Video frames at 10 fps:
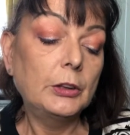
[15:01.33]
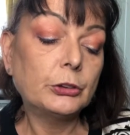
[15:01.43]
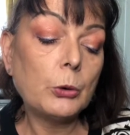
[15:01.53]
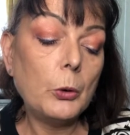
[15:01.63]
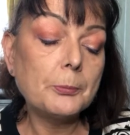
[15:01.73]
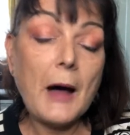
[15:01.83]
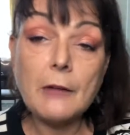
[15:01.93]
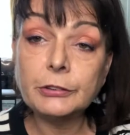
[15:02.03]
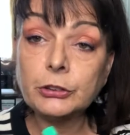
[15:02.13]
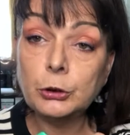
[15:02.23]
It's called
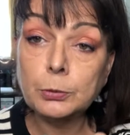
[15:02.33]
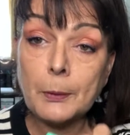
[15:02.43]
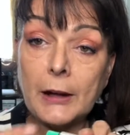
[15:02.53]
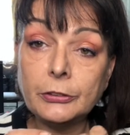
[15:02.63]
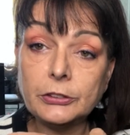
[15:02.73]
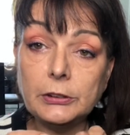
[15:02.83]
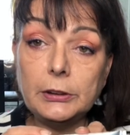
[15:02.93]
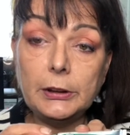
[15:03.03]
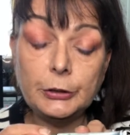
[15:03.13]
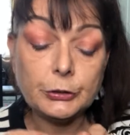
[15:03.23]
Marvis toothpaste.
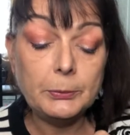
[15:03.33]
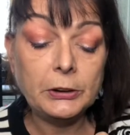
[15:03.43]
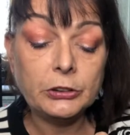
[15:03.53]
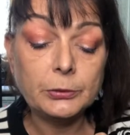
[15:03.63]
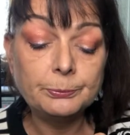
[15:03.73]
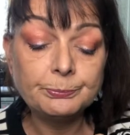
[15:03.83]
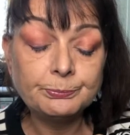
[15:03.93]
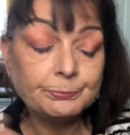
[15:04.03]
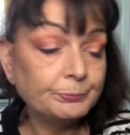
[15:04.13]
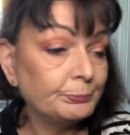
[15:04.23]
It's mint.
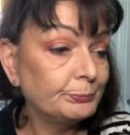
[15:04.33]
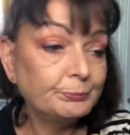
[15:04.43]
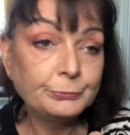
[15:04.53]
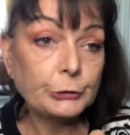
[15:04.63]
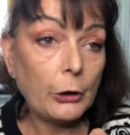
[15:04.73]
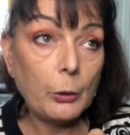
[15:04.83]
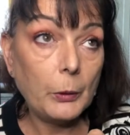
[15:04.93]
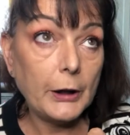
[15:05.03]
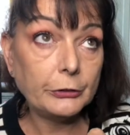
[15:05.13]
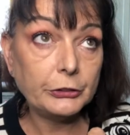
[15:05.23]
Don't know what
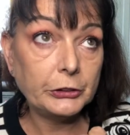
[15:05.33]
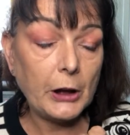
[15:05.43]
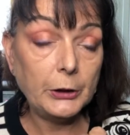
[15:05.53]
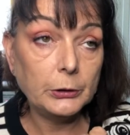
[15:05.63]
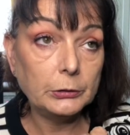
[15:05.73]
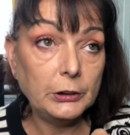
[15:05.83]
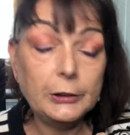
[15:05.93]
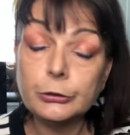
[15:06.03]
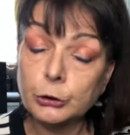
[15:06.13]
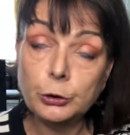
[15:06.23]
else to tell you.
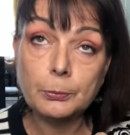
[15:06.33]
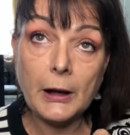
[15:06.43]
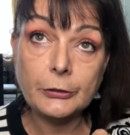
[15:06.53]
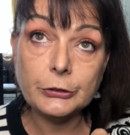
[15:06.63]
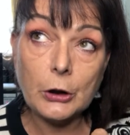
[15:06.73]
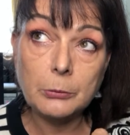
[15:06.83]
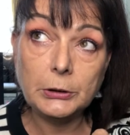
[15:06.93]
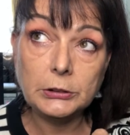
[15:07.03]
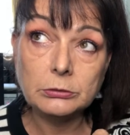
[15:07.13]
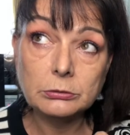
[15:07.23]
It's toothpaste. I
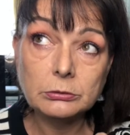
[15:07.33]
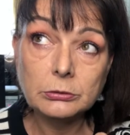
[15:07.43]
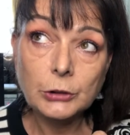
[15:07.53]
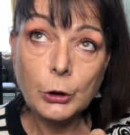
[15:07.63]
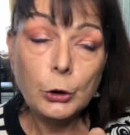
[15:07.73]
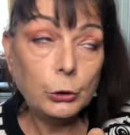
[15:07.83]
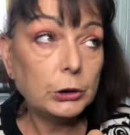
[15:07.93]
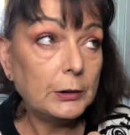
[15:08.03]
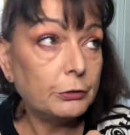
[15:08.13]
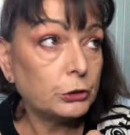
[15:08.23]
mean, who
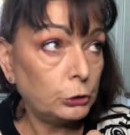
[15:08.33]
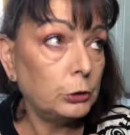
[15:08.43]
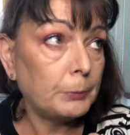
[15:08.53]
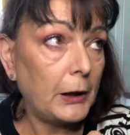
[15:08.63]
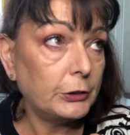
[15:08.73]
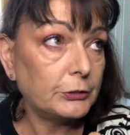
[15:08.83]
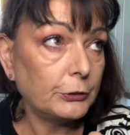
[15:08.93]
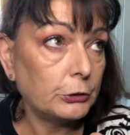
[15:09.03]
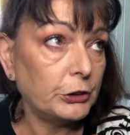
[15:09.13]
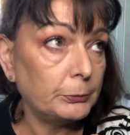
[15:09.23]
gives toothpaste for
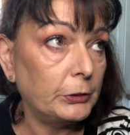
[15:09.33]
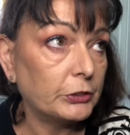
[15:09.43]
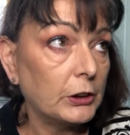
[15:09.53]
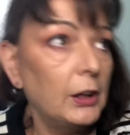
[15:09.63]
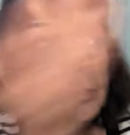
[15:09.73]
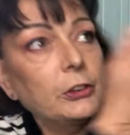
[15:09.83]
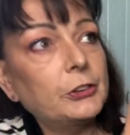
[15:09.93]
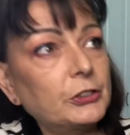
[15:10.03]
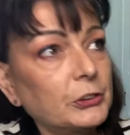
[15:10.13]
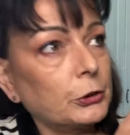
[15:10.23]
Christmas? This
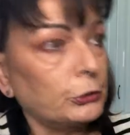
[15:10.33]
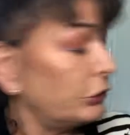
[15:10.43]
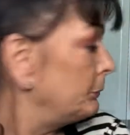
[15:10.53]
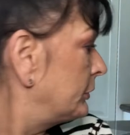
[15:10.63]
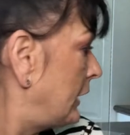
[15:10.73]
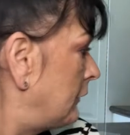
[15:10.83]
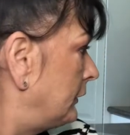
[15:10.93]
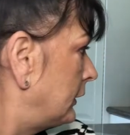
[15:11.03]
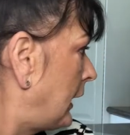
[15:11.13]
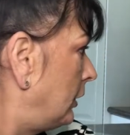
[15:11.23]
is a Christmas
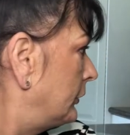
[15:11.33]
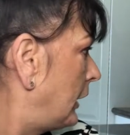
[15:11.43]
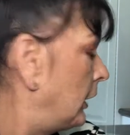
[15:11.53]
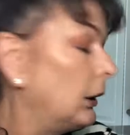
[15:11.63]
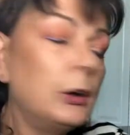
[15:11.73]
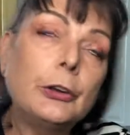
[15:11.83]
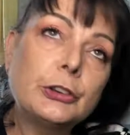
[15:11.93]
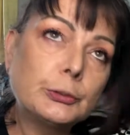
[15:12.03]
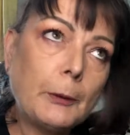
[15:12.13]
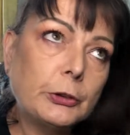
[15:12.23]
Advent Calendar,
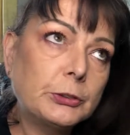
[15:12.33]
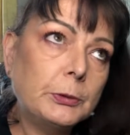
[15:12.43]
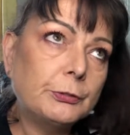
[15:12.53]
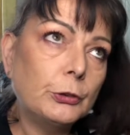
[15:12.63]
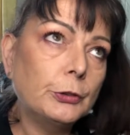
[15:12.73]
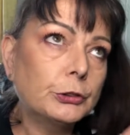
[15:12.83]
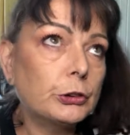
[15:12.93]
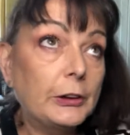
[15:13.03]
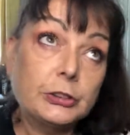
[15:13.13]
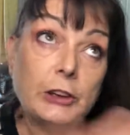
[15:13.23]
supposed to be full of
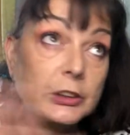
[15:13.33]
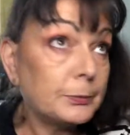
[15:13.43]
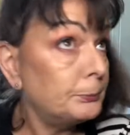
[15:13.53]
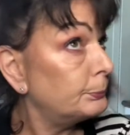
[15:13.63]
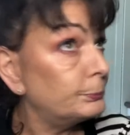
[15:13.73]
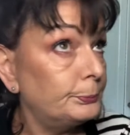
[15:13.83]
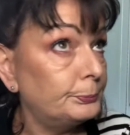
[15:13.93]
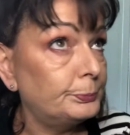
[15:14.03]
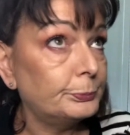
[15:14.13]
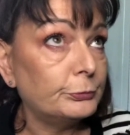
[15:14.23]
treats. Yes,
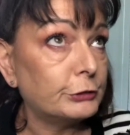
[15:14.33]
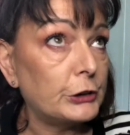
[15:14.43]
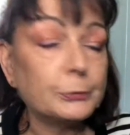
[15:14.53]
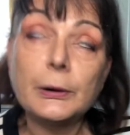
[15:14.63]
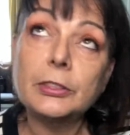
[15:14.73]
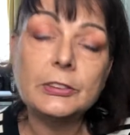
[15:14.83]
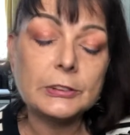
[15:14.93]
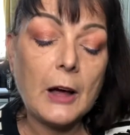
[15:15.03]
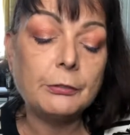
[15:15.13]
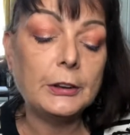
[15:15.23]
fresh breath is
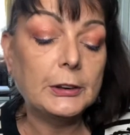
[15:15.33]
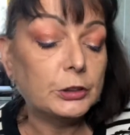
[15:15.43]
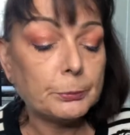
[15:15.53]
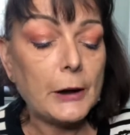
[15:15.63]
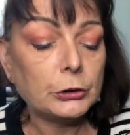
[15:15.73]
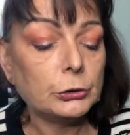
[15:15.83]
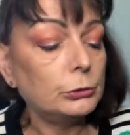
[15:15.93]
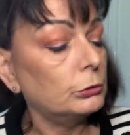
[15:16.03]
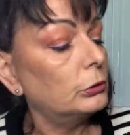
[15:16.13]
lovely. It's practical.